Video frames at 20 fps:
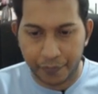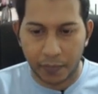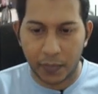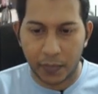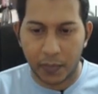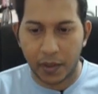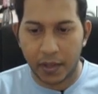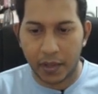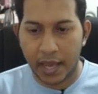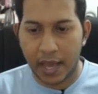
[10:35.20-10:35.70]

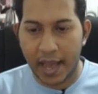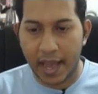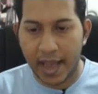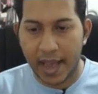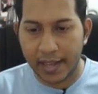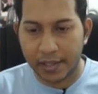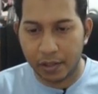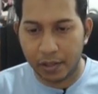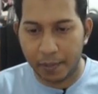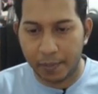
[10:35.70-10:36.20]
Okay,
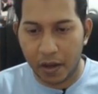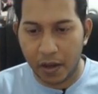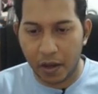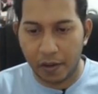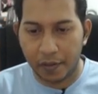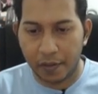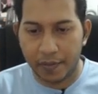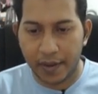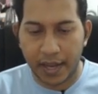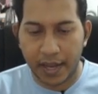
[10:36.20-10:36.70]
x to the
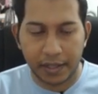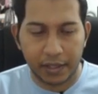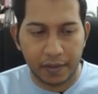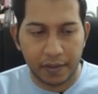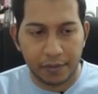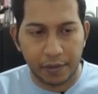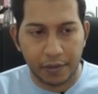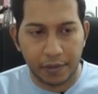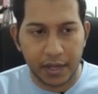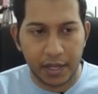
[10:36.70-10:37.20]
power of
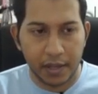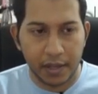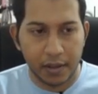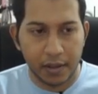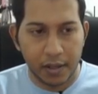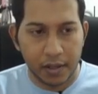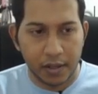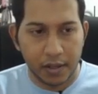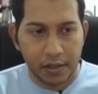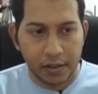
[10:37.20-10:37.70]
negative 3.
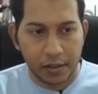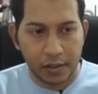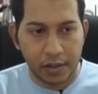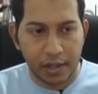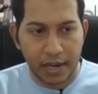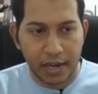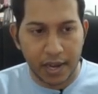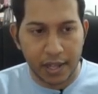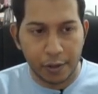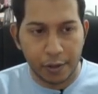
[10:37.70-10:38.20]
So
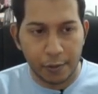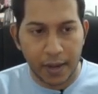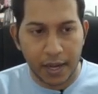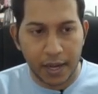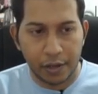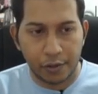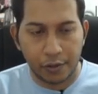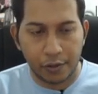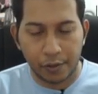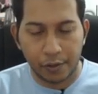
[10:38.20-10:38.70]
the another
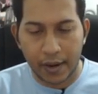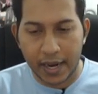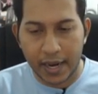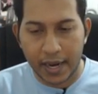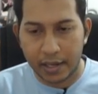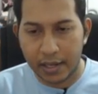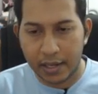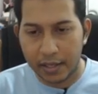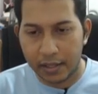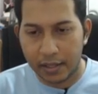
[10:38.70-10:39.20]
way to
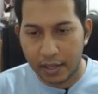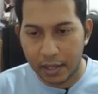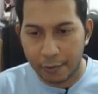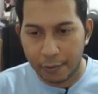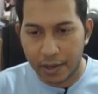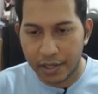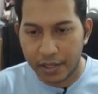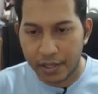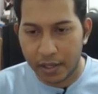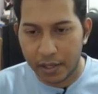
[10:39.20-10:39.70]
write this
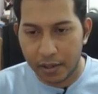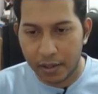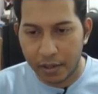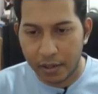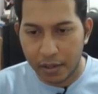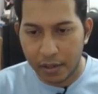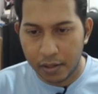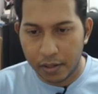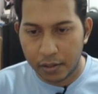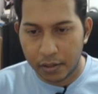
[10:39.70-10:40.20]
equation,
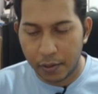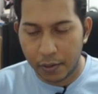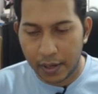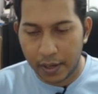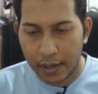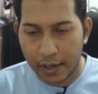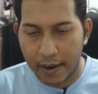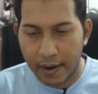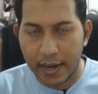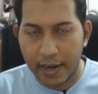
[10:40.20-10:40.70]
so you
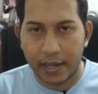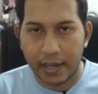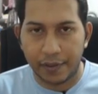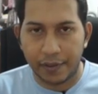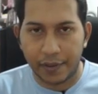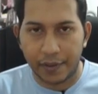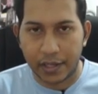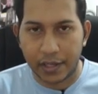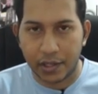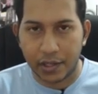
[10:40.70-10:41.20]
can write in the
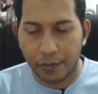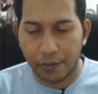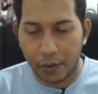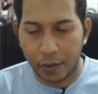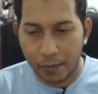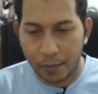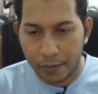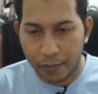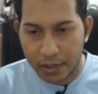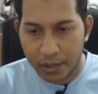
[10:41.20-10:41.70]
fraction
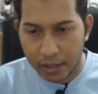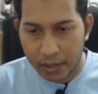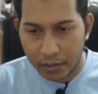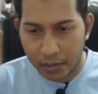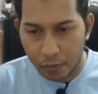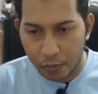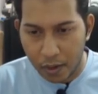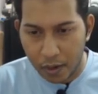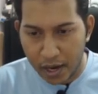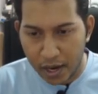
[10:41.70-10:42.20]
form, which
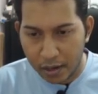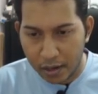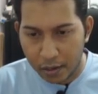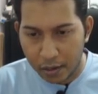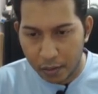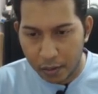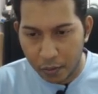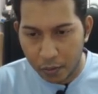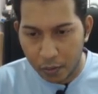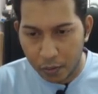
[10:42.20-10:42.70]
is 1
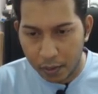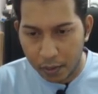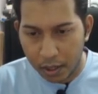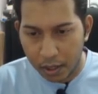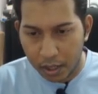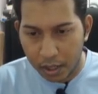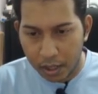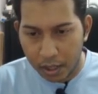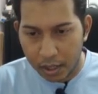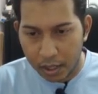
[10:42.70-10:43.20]

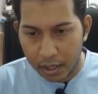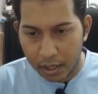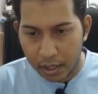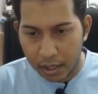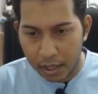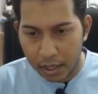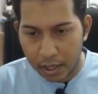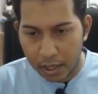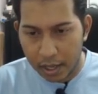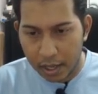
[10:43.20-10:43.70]
over
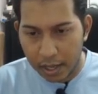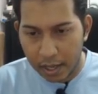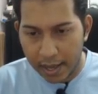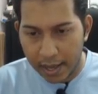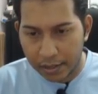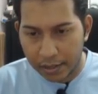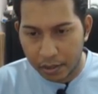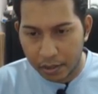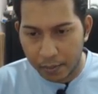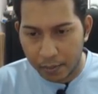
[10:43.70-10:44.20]

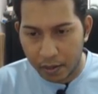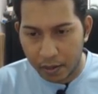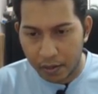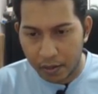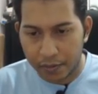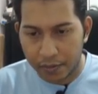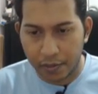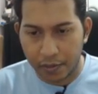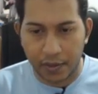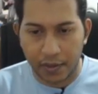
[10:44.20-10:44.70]
x to the power
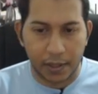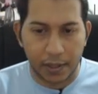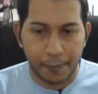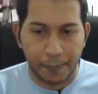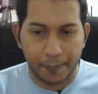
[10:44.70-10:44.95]
of 3.